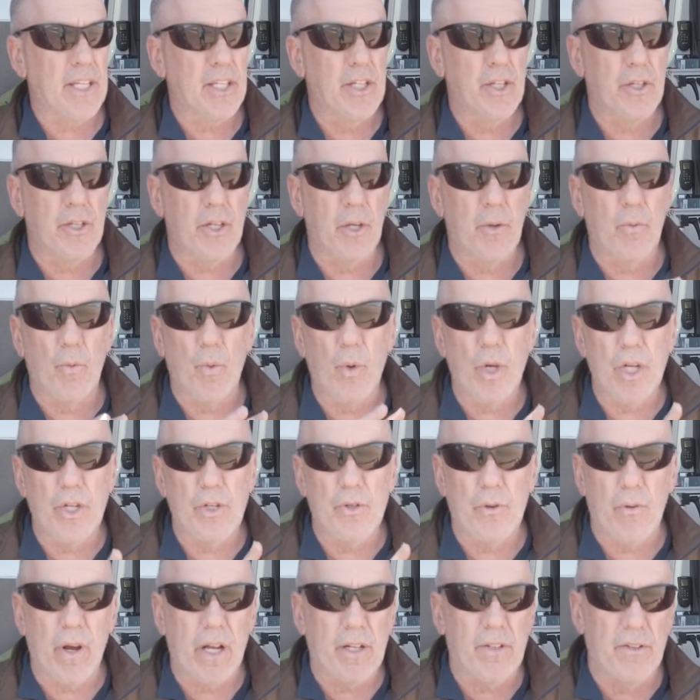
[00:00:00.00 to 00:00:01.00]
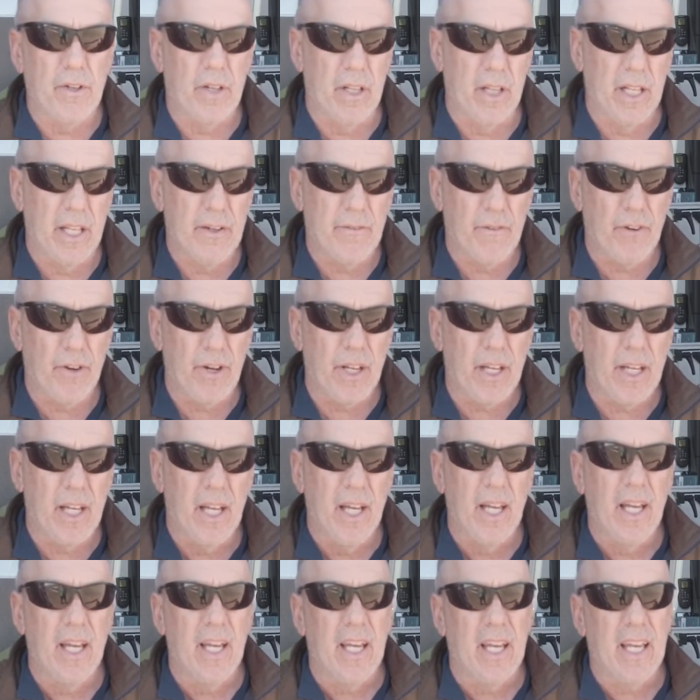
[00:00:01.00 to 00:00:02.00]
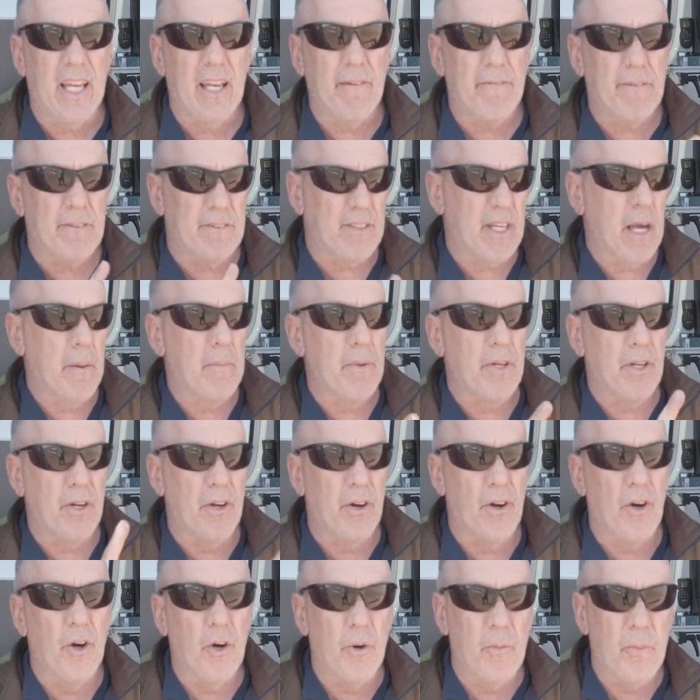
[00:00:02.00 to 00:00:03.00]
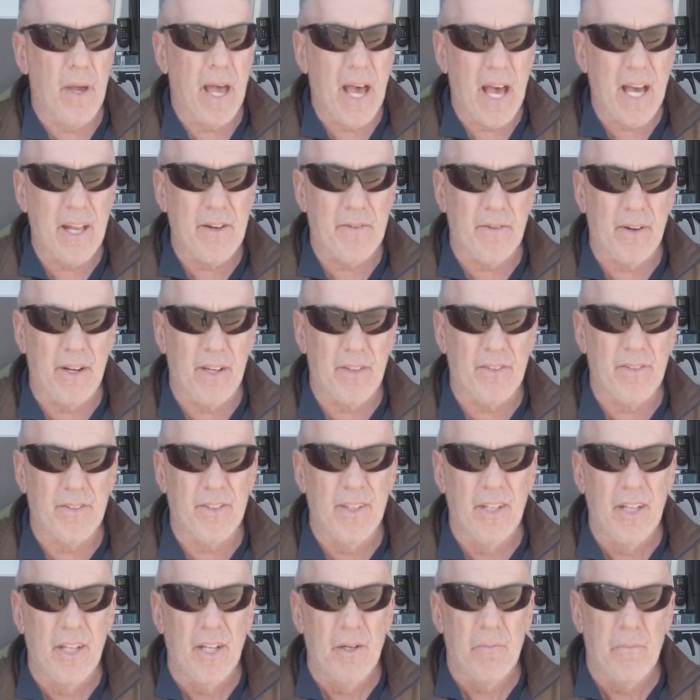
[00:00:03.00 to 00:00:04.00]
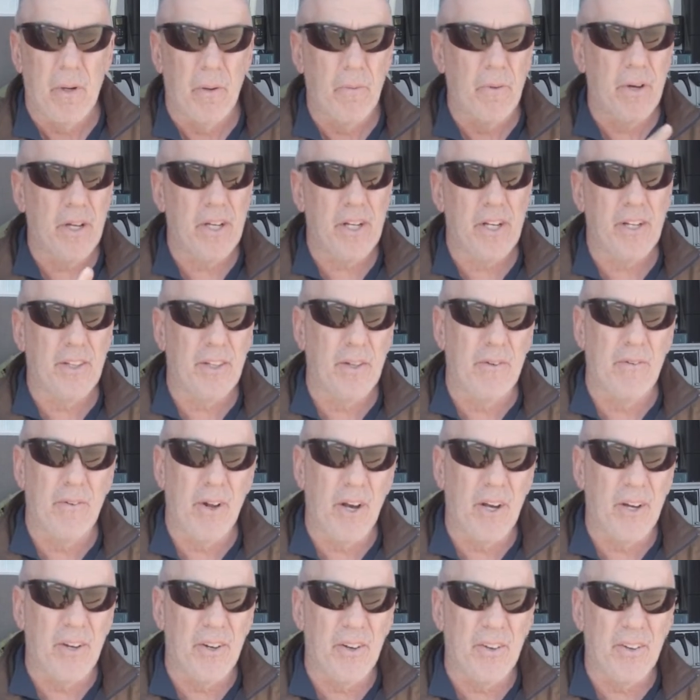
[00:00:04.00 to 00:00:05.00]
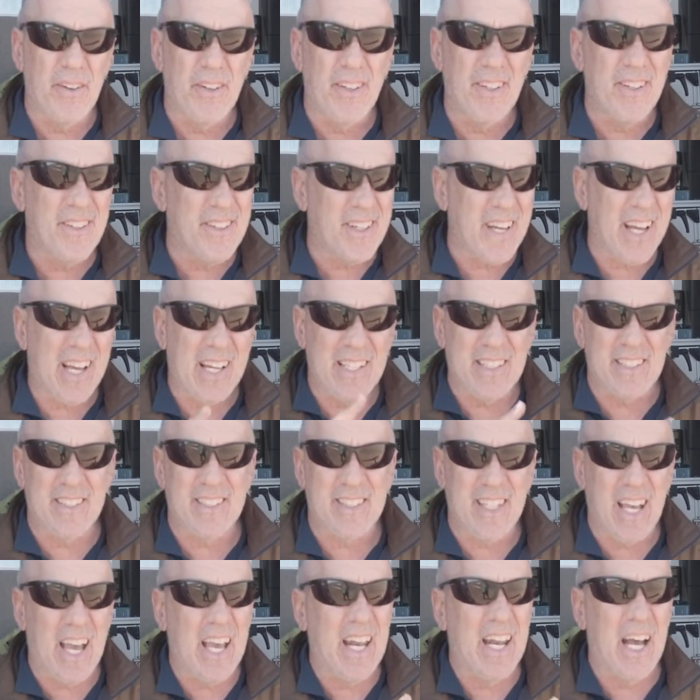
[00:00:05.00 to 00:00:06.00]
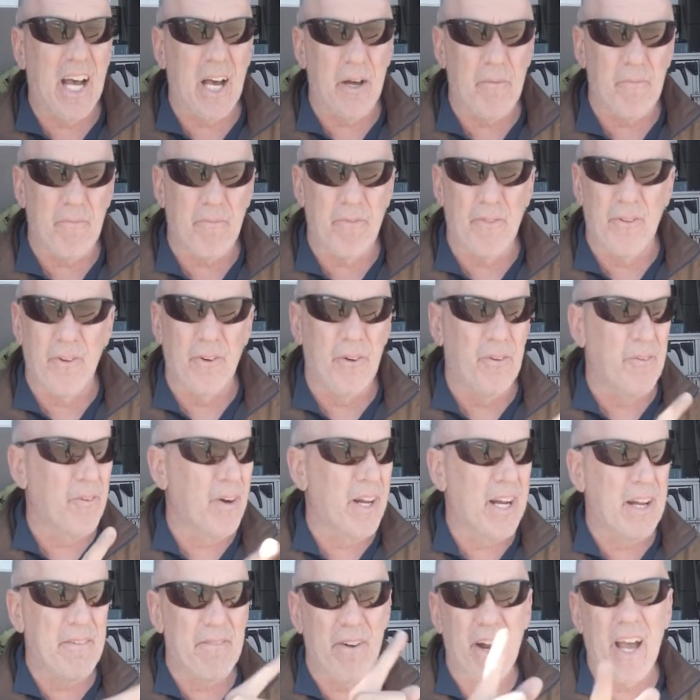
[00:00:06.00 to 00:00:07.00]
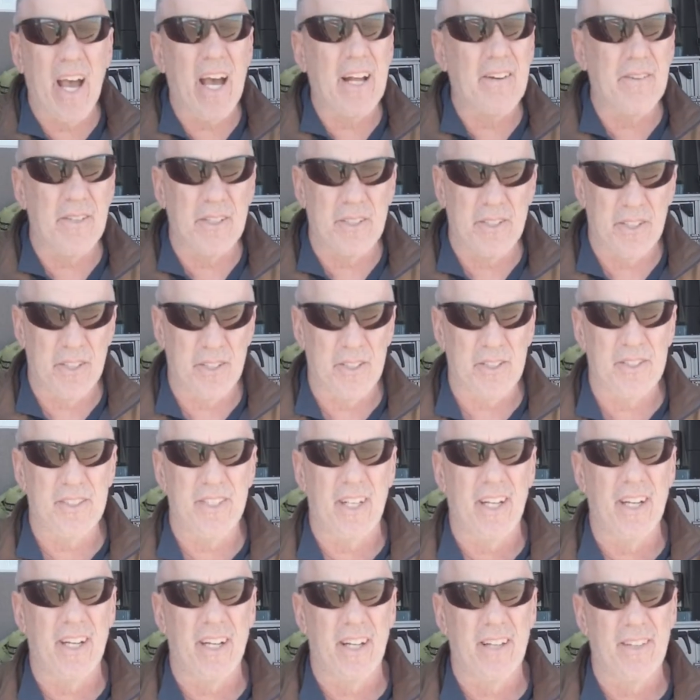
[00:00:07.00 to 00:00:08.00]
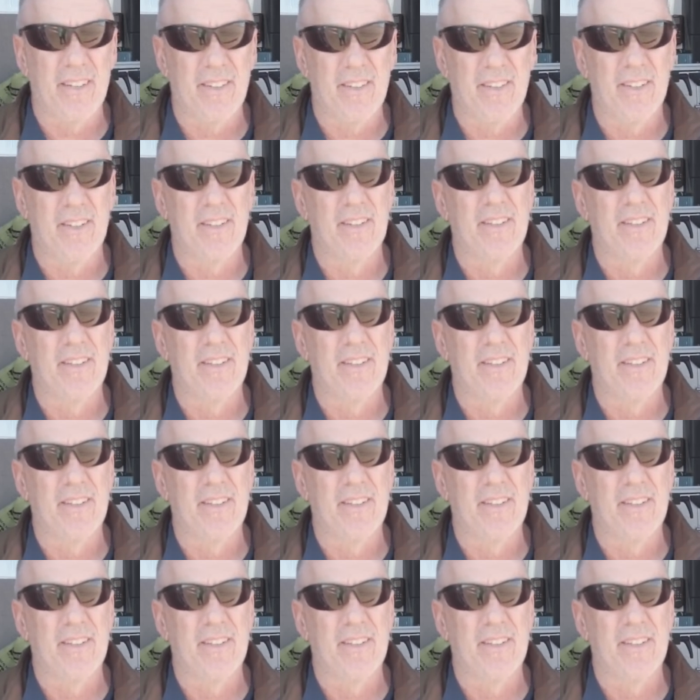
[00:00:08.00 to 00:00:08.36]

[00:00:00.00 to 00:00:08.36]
you can redirect delivery if it's coming to your home address. But when you're on the road, you can't sign up for whatever address you're sending it to.